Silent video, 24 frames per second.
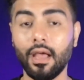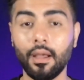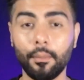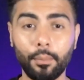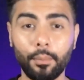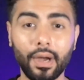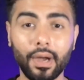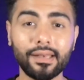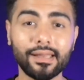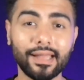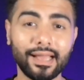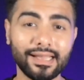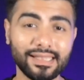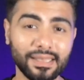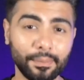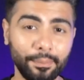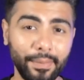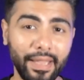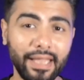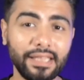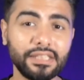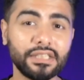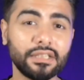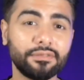but as a
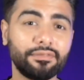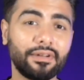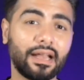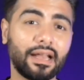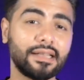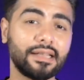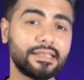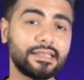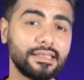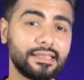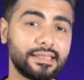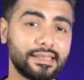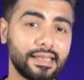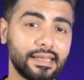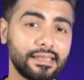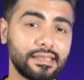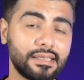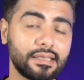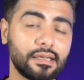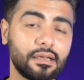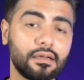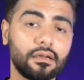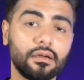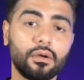major financial
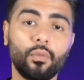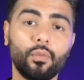center